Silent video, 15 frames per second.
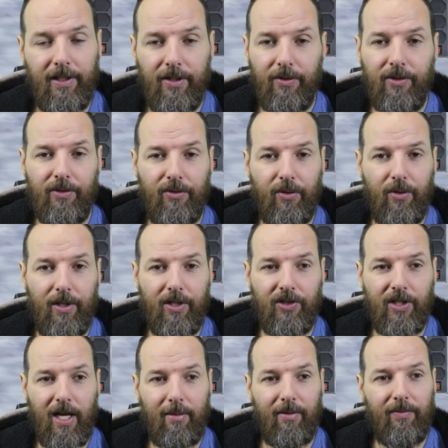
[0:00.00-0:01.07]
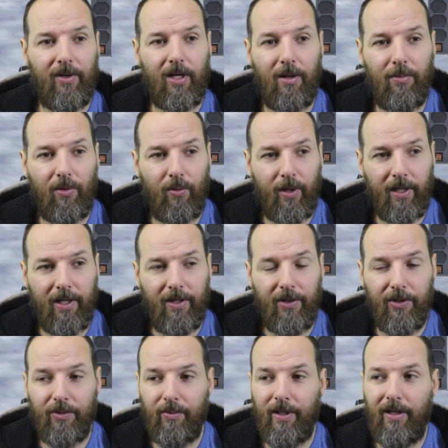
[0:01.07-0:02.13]
I did use the druid and shaman for a couple quick
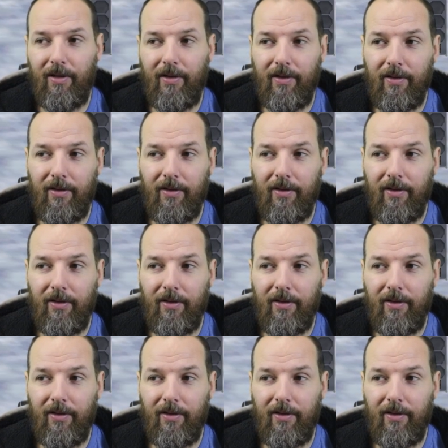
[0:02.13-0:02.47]
heals. Well,